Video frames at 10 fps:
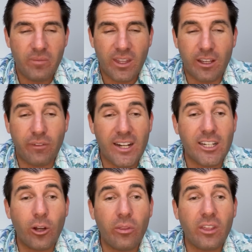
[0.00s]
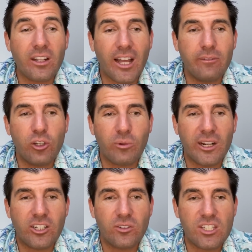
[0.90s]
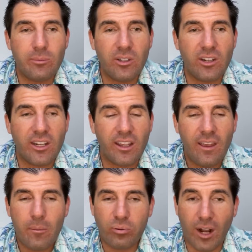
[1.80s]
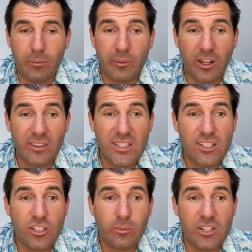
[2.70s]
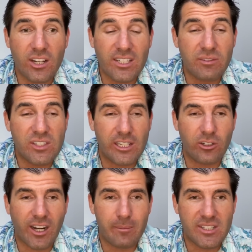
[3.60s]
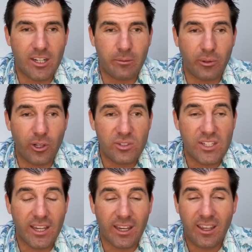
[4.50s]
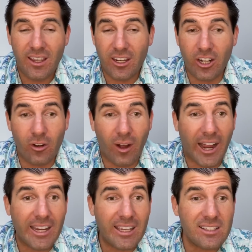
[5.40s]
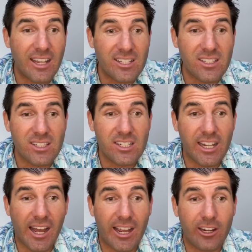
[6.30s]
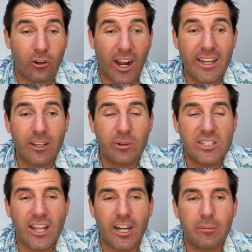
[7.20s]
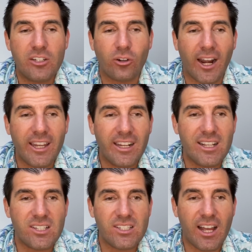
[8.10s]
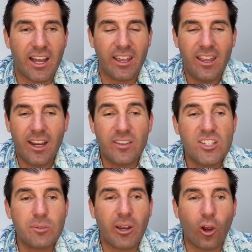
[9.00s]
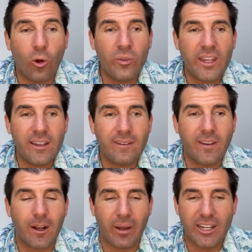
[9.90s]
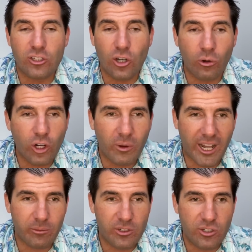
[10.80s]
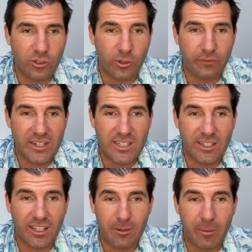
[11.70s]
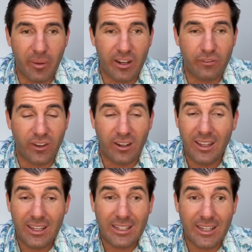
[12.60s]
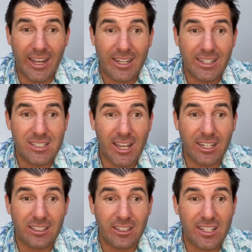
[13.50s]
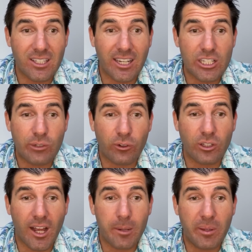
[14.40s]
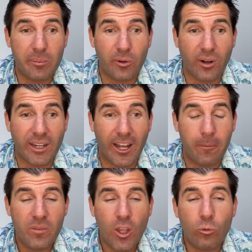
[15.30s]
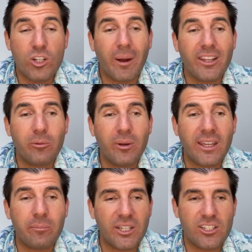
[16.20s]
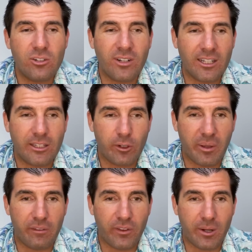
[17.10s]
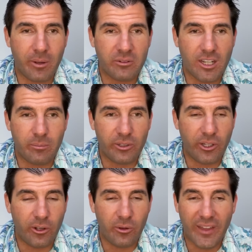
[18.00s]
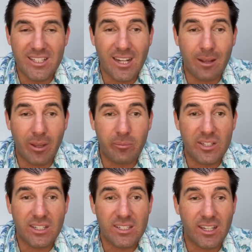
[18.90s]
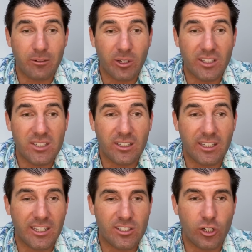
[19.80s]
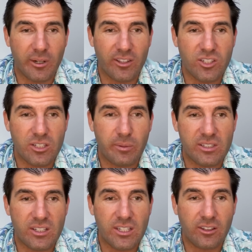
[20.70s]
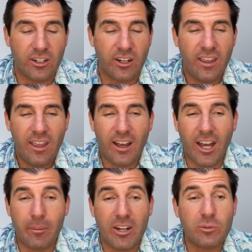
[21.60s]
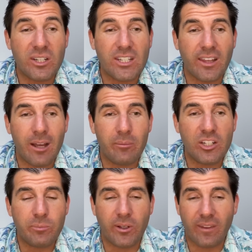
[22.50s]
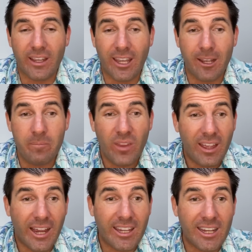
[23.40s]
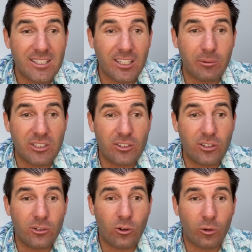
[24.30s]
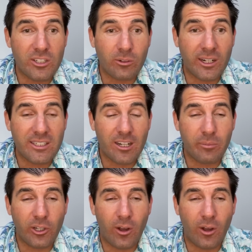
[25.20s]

In fact, I know that a lot of you right here in this community probably are in this situation because I've seen your comments down below saying, you know, I get SSDI or I get retirement or I get SSI and this is my only income. I don't know what I would do if I didn't get my benefit. Yeah, exactly. That's the case for a lot of people right now. Which, by the way, please do not leave your benefit amount down below. That's not my business, and realistically, it's nobody else's business either. Um, I just want to say that much, but again, I can't tell you what to do or what to write down below.